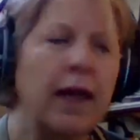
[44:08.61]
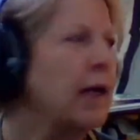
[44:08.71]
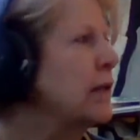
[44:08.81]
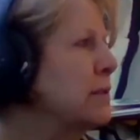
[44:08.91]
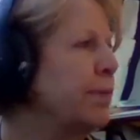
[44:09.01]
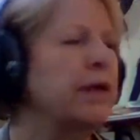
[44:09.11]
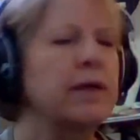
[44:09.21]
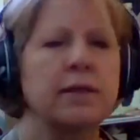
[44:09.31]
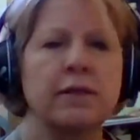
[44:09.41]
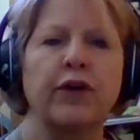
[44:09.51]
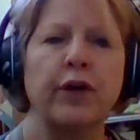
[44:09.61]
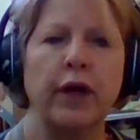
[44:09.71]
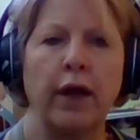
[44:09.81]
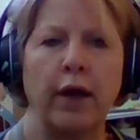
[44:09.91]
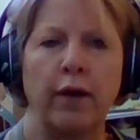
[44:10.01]
and I experienced
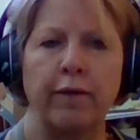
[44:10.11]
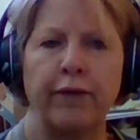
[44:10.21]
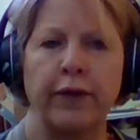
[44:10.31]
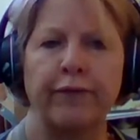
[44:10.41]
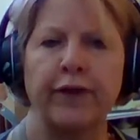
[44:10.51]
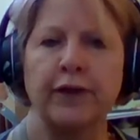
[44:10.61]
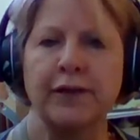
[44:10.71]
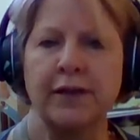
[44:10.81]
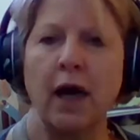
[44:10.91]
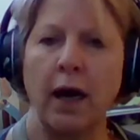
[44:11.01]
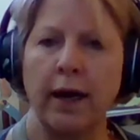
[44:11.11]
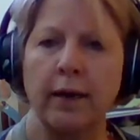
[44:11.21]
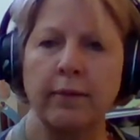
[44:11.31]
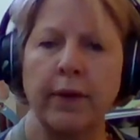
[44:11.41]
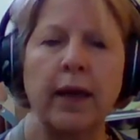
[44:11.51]
vertigo for the first
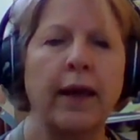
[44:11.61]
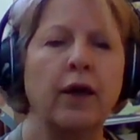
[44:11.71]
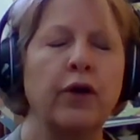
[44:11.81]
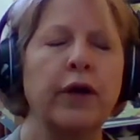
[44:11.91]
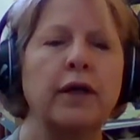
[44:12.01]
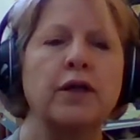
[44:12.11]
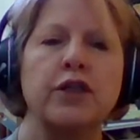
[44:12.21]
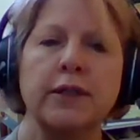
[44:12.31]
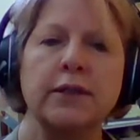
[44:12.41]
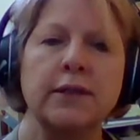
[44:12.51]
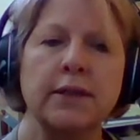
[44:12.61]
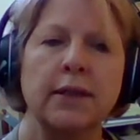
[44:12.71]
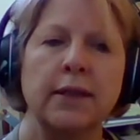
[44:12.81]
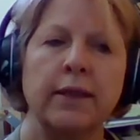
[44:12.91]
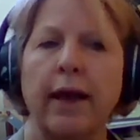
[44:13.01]
time, and I couldn't just
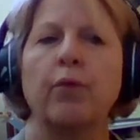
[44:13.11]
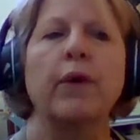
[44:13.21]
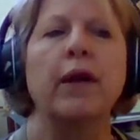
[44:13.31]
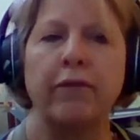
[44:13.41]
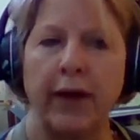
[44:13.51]
get rid